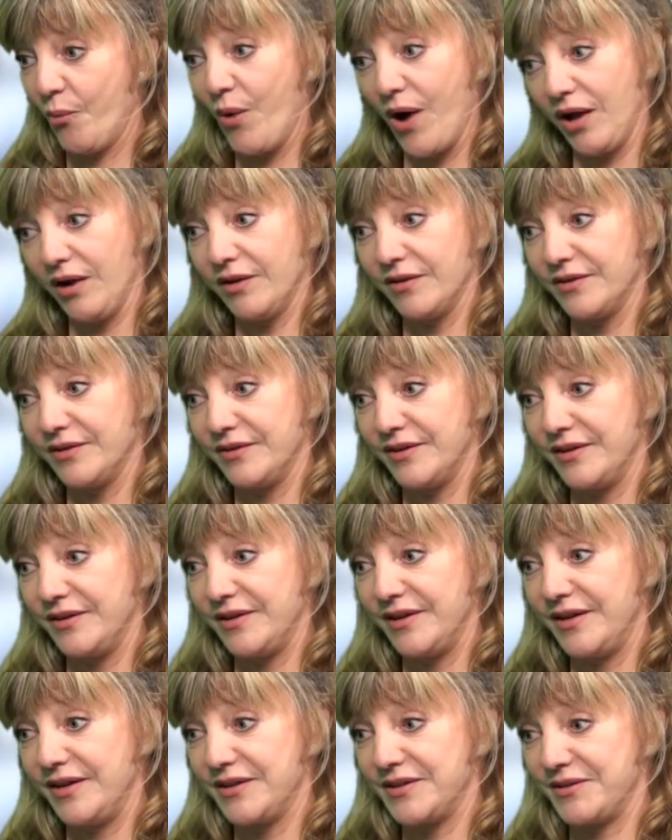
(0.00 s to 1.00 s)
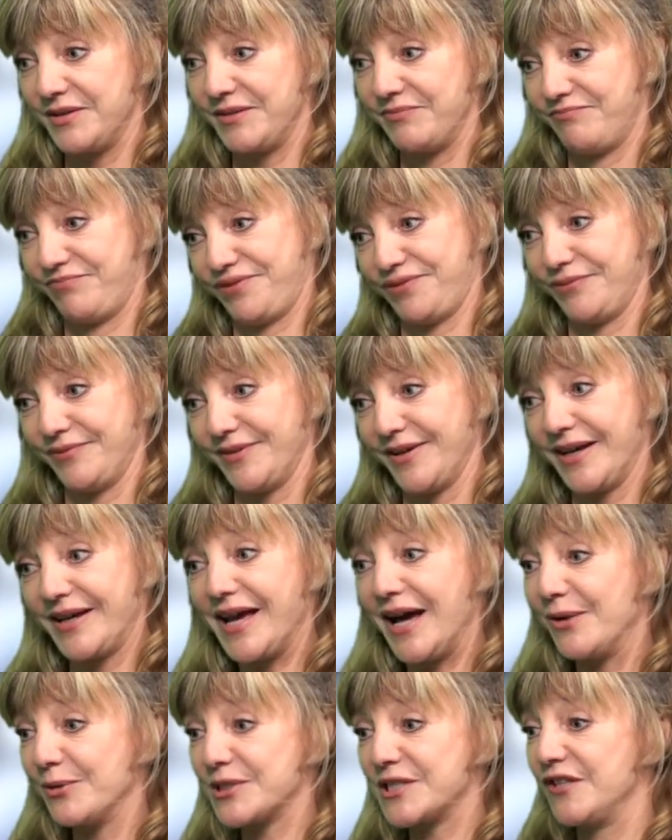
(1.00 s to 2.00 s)
Well, a
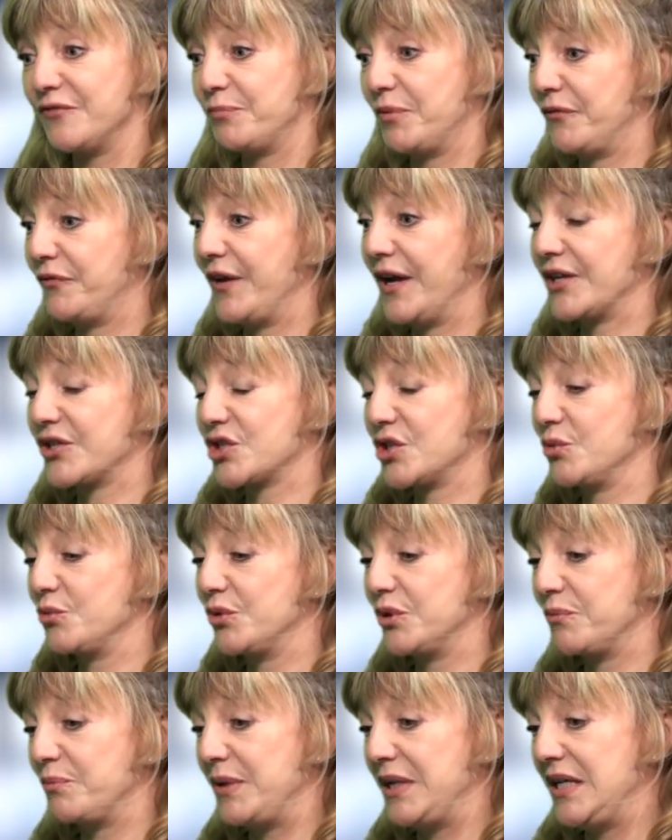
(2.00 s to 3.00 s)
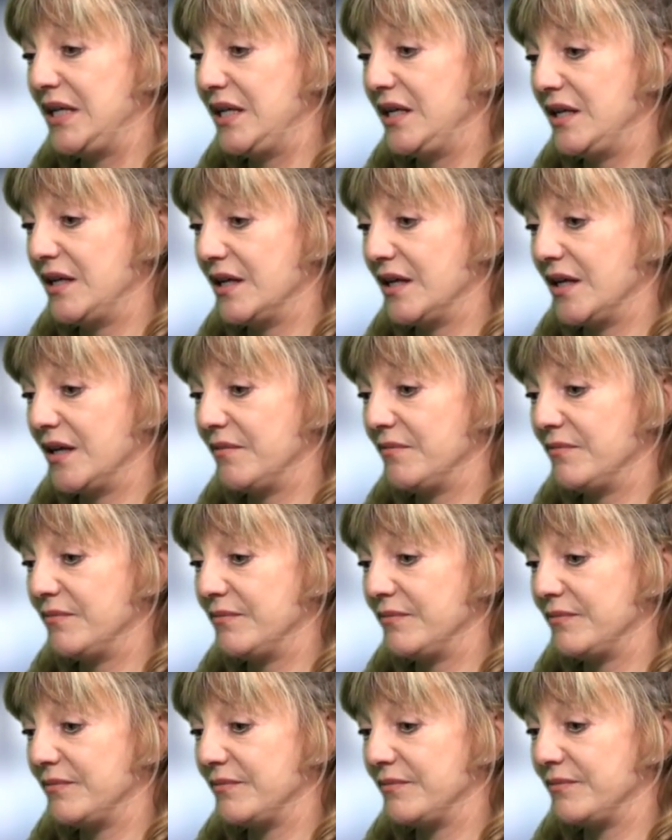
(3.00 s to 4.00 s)
counsel of perfection would be
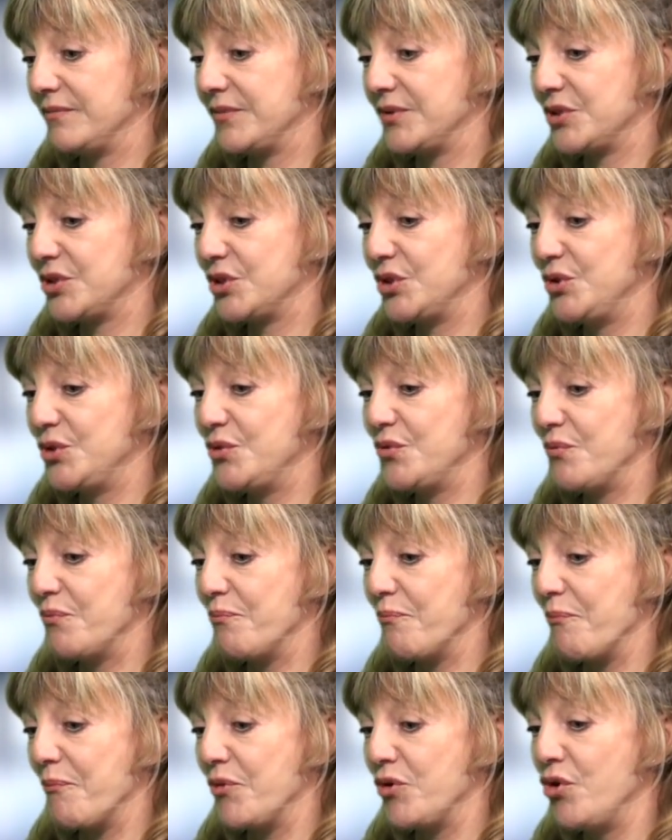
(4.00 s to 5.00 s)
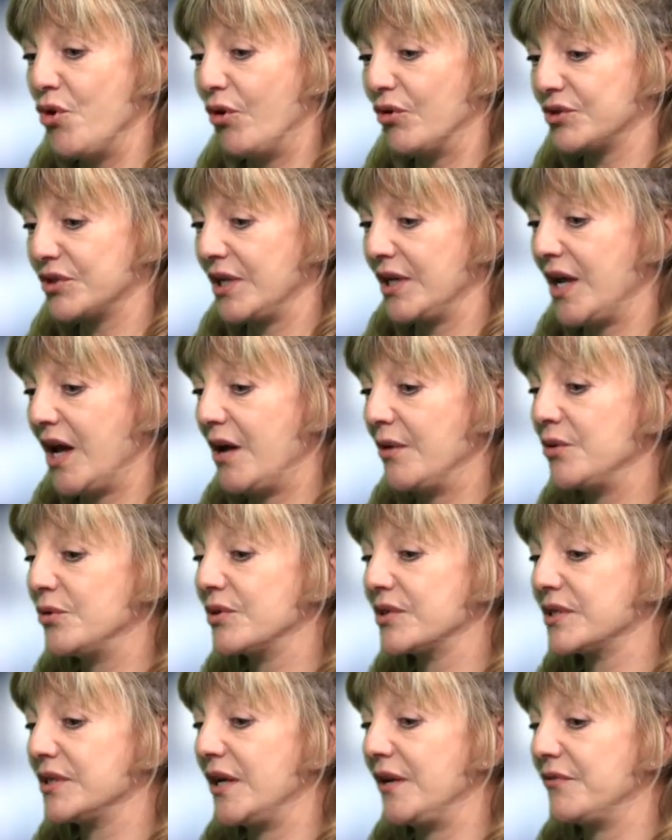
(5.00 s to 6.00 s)
to not allow
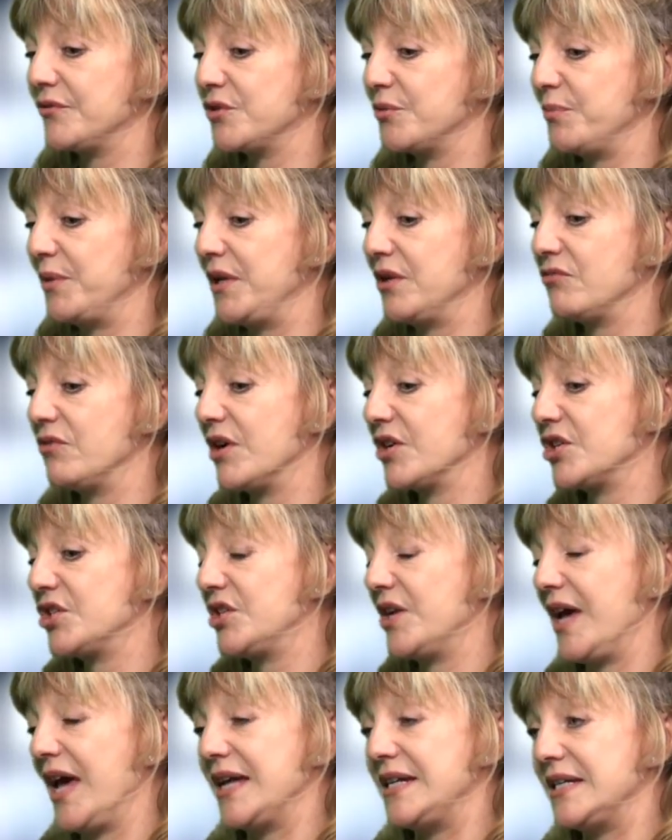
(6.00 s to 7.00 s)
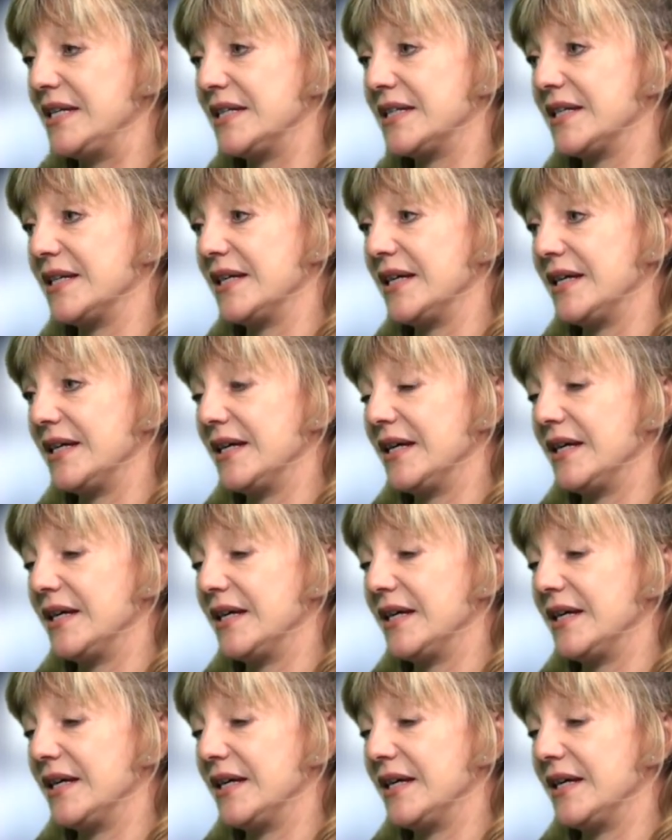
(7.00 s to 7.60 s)
yourself to be rushed, to edit,